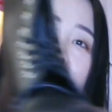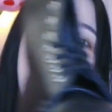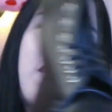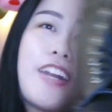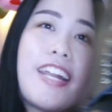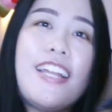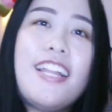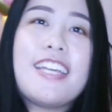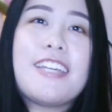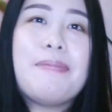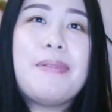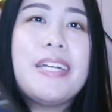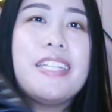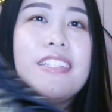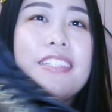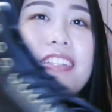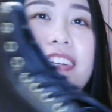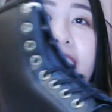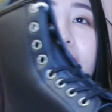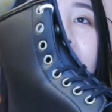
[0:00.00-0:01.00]
What I like about the
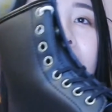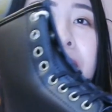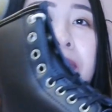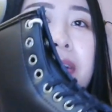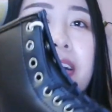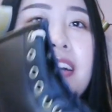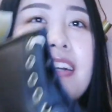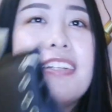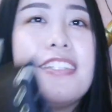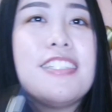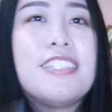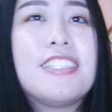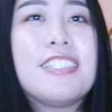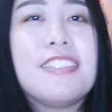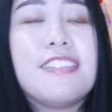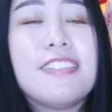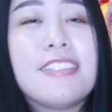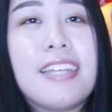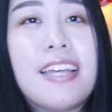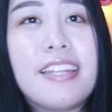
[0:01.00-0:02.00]
Doc Martens
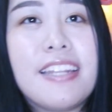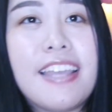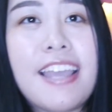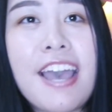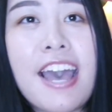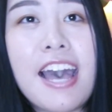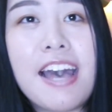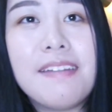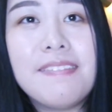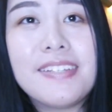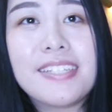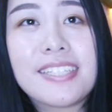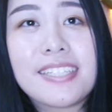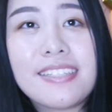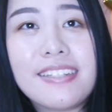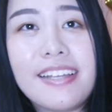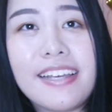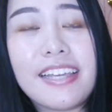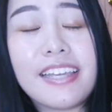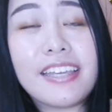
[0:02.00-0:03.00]
shoes is that they have a
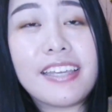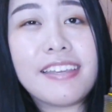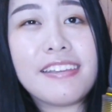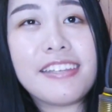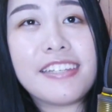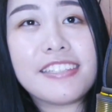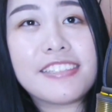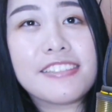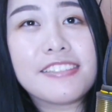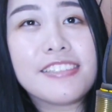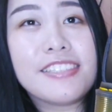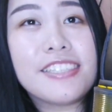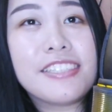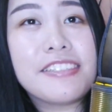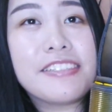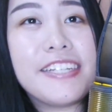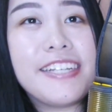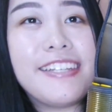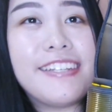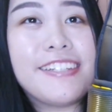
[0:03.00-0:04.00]
slight heel to
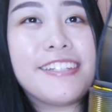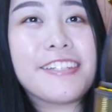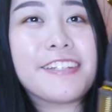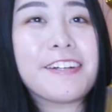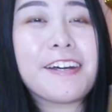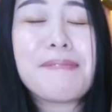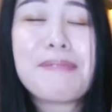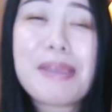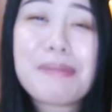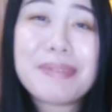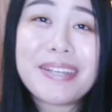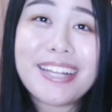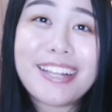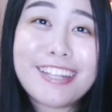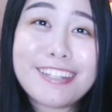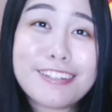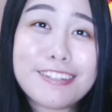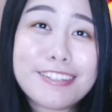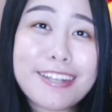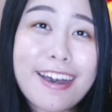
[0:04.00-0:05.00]
it, so it might be a
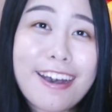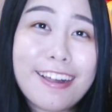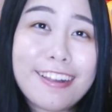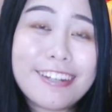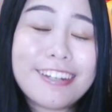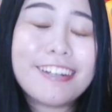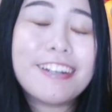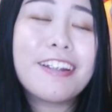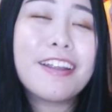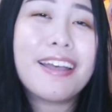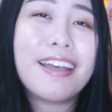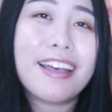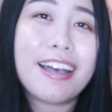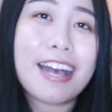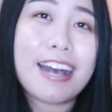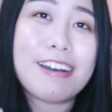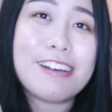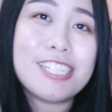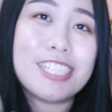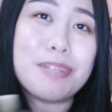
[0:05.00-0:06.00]
little taller.
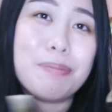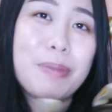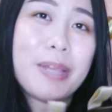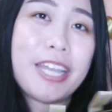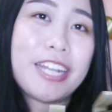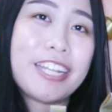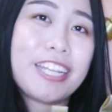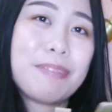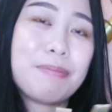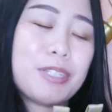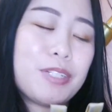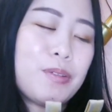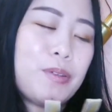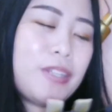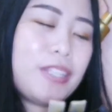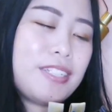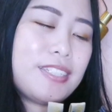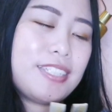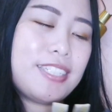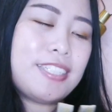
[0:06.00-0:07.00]
I was debating
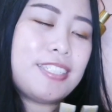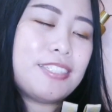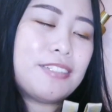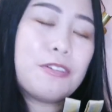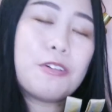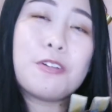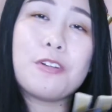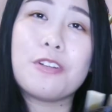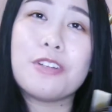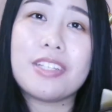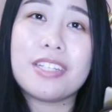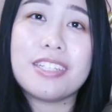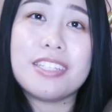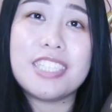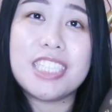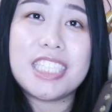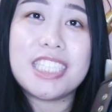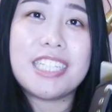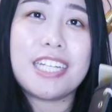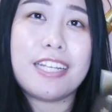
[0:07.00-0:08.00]
between this or the
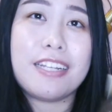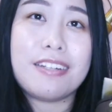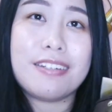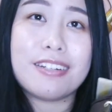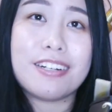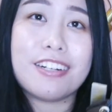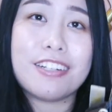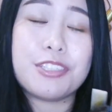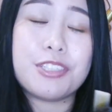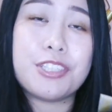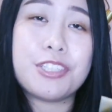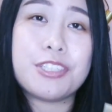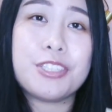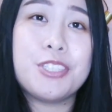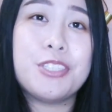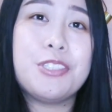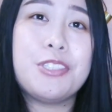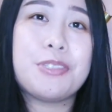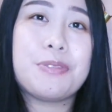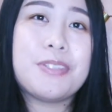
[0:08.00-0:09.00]
J-Dawn
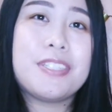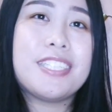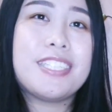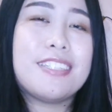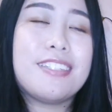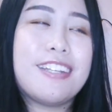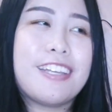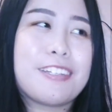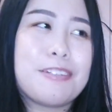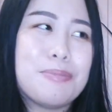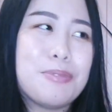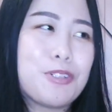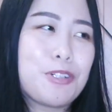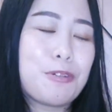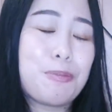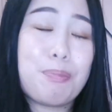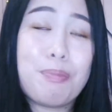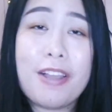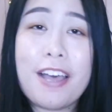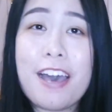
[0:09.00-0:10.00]
shoes, which is like a
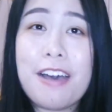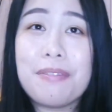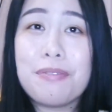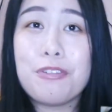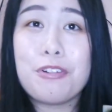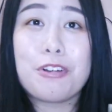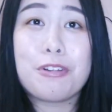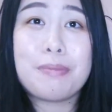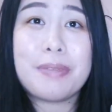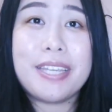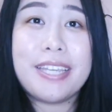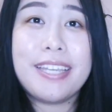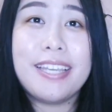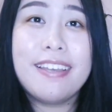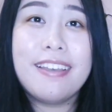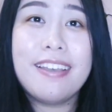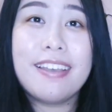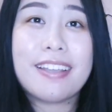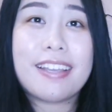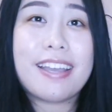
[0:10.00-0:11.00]
more platformy
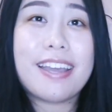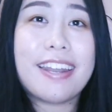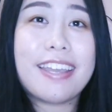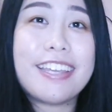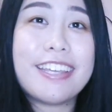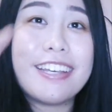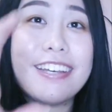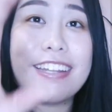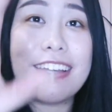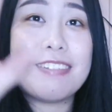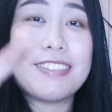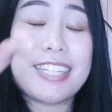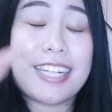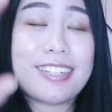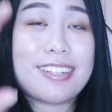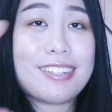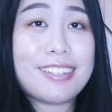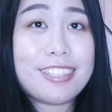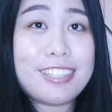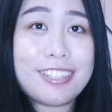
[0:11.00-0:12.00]
kind of heel that was
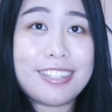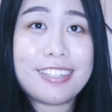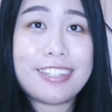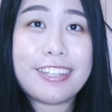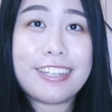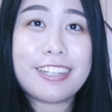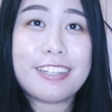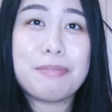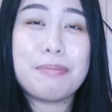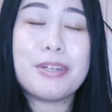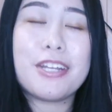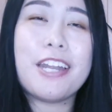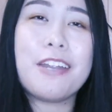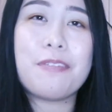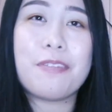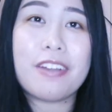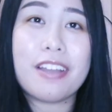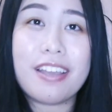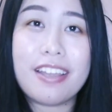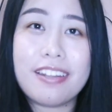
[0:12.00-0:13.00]
like this thick, but I
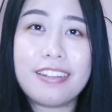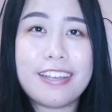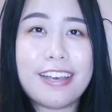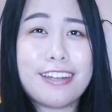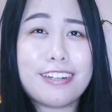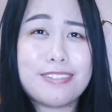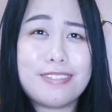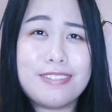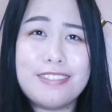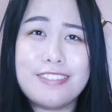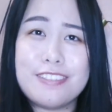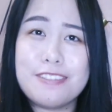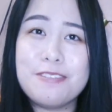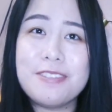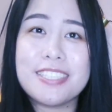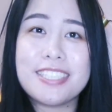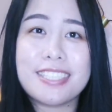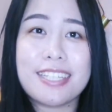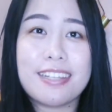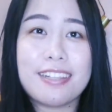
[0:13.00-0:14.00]
read that it
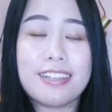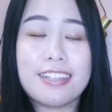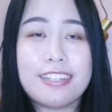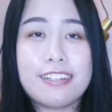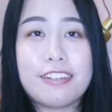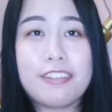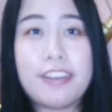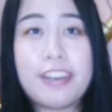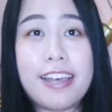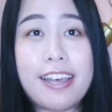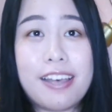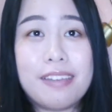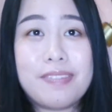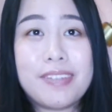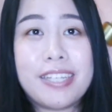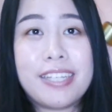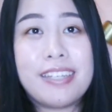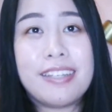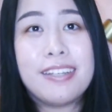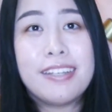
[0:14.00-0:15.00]
was a little
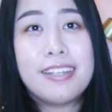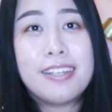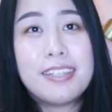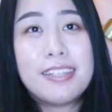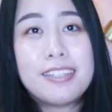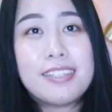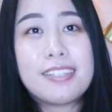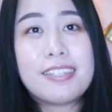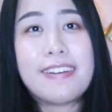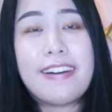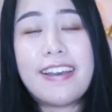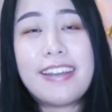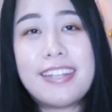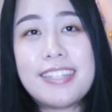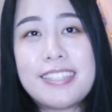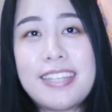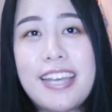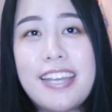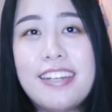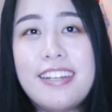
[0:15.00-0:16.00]
heavy. So I
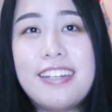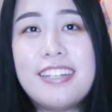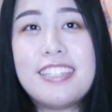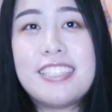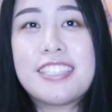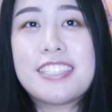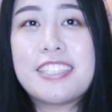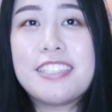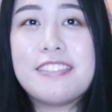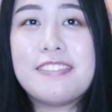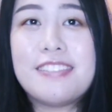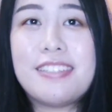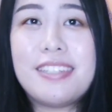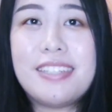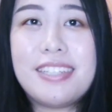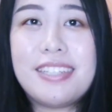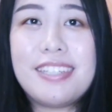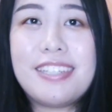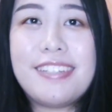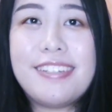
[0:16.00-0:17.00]
decided to just go with
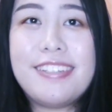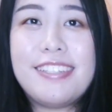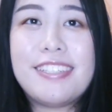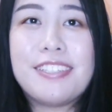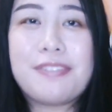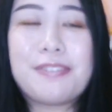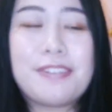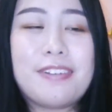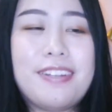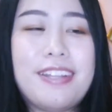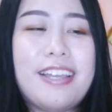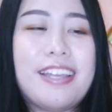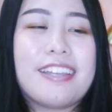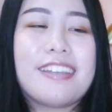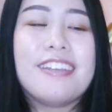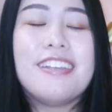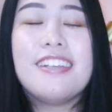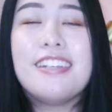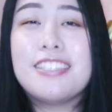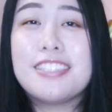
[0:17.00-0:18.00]
these for
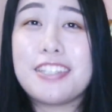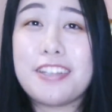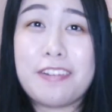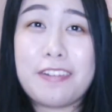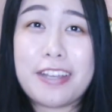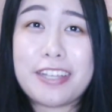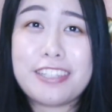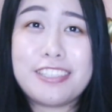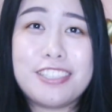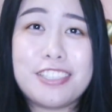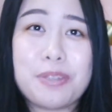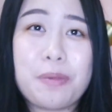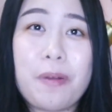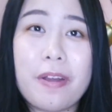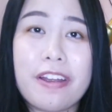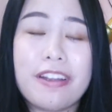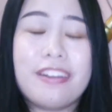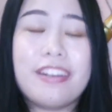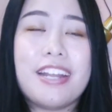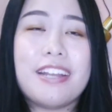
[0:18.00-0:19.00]
so I can just
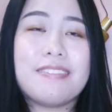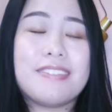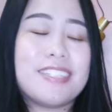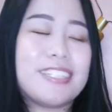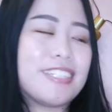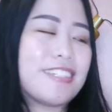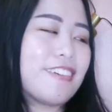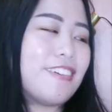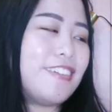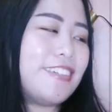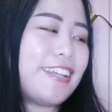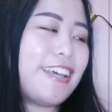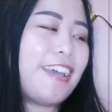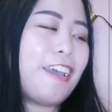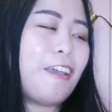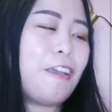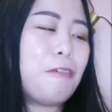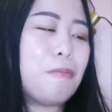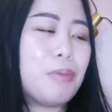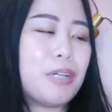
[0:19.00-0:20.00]
wear it every single
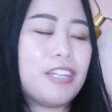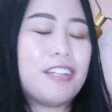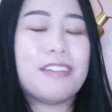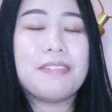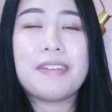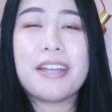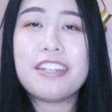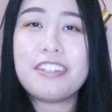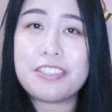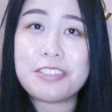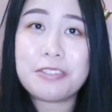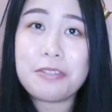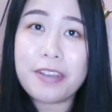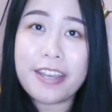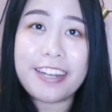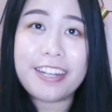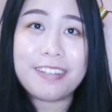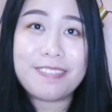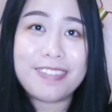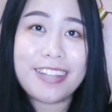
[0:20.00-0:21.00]
day. But if I do
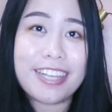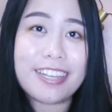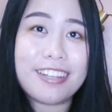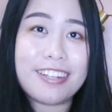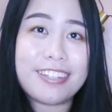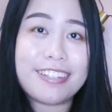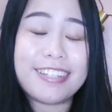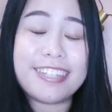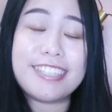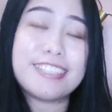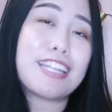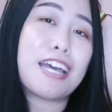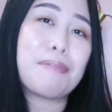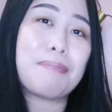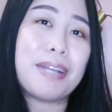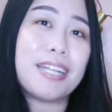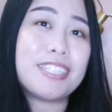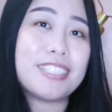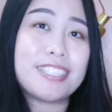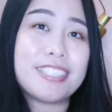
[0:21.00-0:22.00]
end up liking these, I
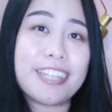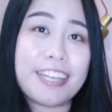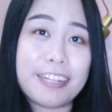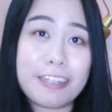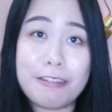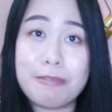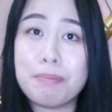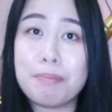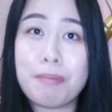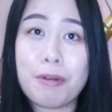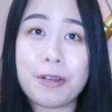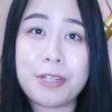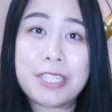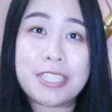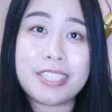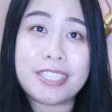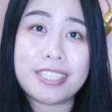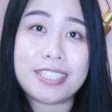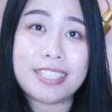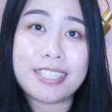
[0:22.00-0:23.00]
might just end up
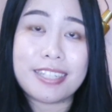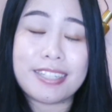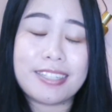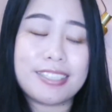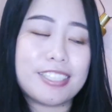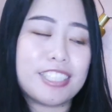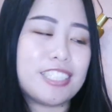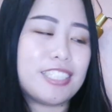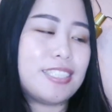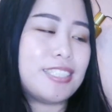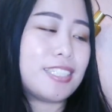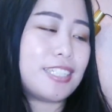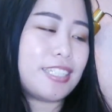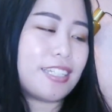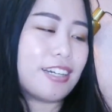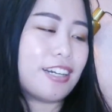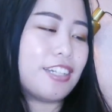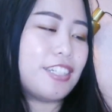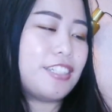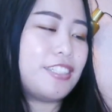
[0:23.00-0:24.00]
purchasing the
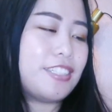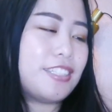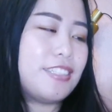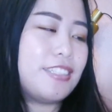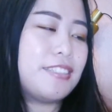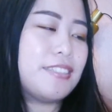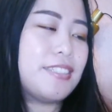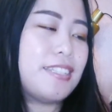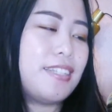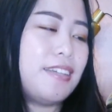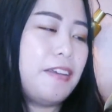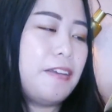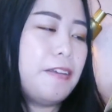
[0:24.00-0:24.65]
J-Dawn shoes.